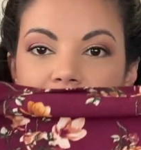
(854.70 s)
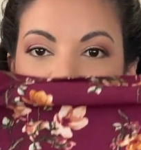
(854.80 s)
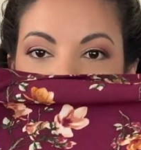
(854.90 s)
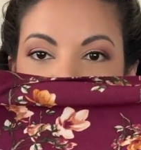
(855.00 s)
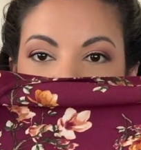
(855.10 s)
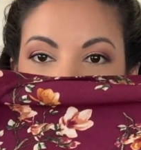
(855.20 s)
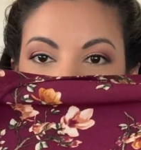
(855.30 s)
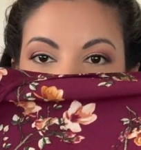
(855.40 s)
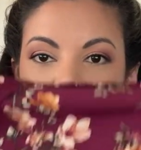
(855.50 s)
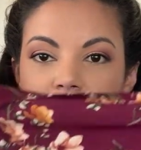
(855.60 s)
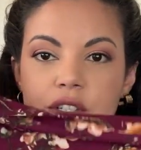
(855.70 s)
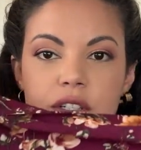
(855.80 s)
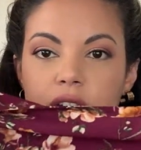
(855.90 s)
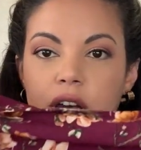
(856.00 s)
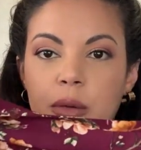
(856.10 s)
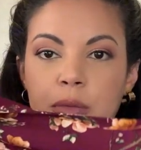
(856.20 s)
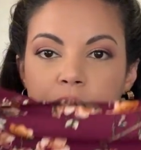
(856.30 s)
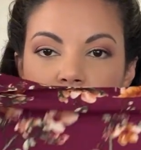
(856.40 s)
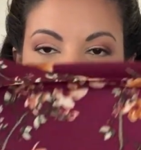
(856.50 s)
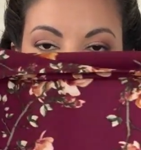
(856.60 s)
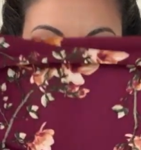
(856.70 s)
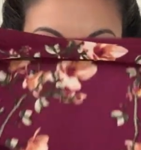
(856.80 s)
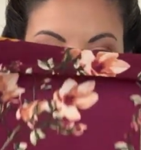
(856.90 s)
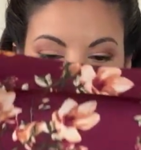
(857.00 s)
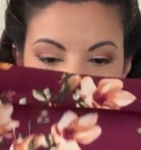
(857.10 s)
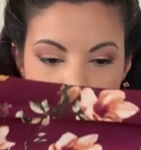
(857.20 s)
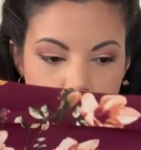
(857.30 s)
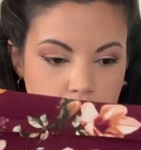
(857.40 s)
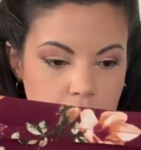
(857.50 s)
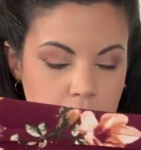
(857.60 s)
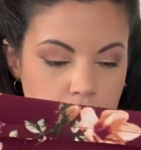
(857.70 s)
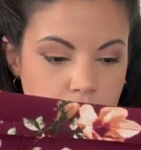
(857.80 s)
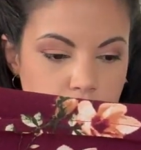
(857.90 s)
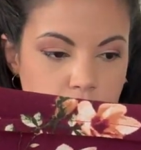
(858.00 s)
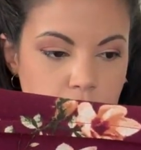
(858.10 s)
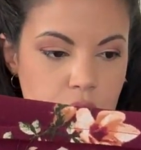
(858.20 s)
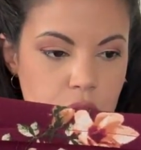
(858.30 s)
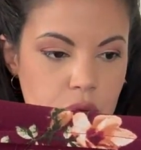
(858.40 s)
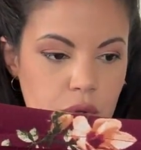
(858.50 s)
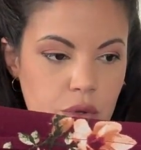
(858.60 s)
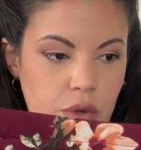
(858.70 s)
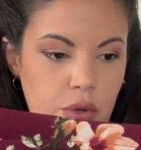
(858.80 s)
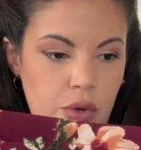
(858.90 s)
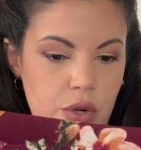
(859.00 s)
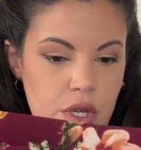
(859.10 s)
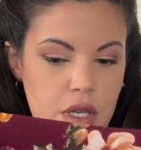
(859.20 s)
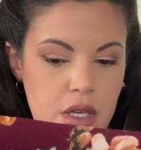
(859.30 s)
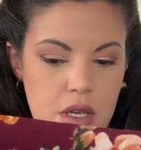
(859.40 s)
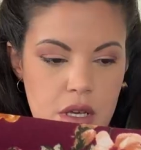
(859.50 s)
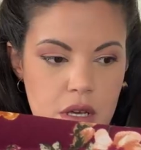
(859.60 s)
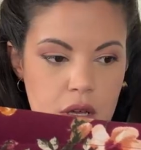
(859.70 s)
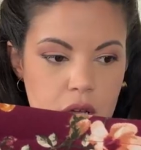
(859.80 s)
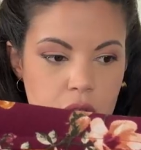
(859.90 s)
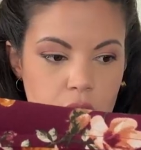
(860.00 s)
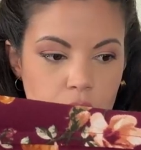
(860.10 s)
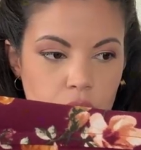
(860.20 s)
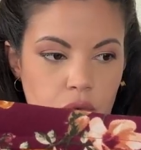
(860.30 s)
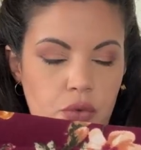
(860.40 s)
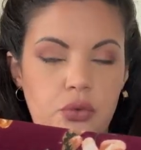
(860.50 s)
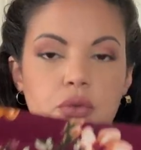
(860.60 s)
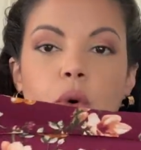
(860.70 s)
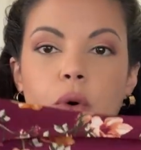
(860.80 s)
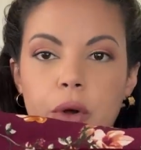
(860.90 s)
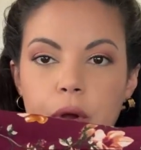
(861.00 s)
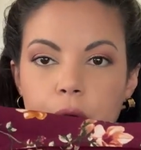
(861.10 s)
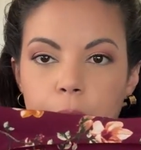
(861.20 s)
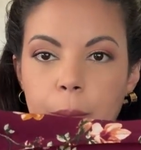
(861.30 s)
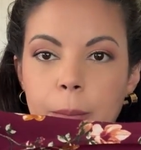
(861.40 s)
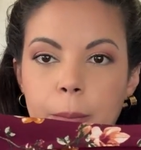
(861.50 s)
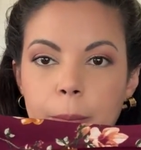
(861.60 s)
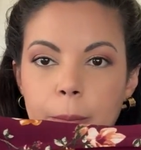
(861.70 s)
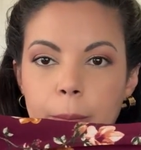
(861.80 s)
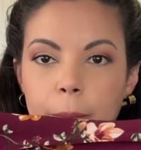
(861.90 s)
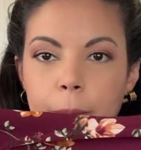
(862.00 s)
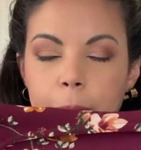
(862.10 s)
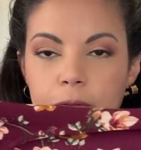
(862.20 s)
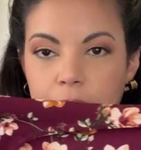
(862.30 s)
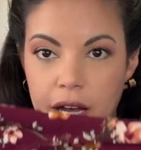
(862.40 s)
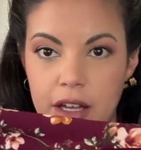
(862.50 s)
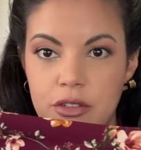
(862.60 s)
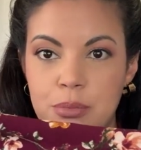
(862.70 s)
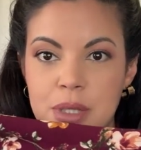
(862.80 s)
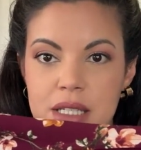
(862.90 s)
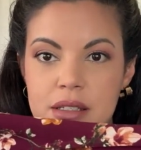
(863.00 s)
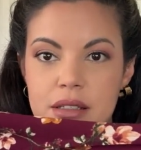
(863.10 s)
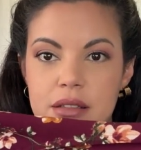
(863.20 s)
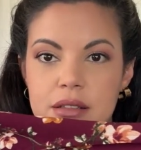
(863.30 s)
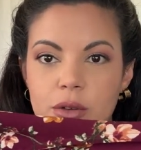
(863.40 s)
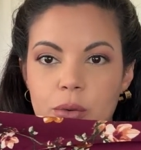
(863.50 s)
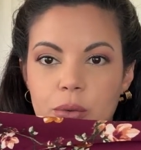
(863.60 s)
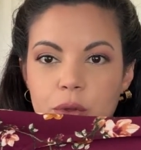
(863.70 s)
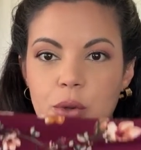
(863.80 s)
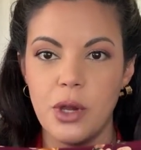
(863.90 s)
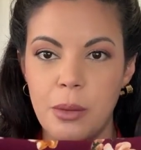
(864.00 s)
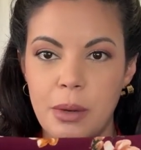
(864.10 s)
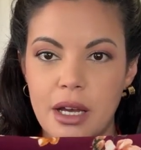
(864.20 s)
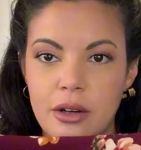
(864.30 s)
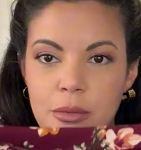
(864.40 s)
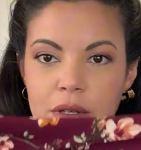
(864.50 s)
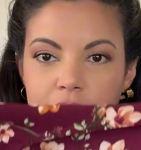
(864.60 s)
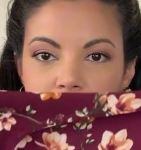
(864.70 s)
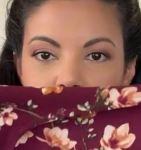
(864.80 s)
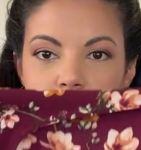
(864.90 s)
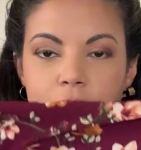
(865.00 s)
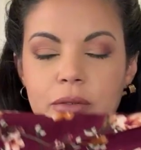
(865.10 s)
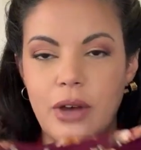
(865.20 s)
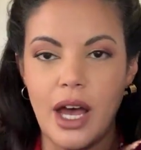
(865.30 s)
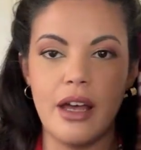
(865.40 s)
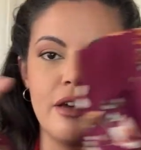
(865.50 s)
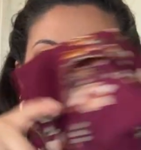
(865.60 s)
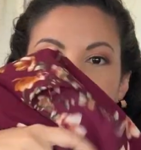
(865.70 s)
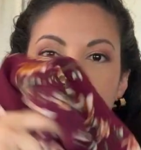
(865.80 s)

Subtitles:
It's just a couple pieces. There's 1, 2, 3, 4, 5 pieces. So 3 pattern pieces, 5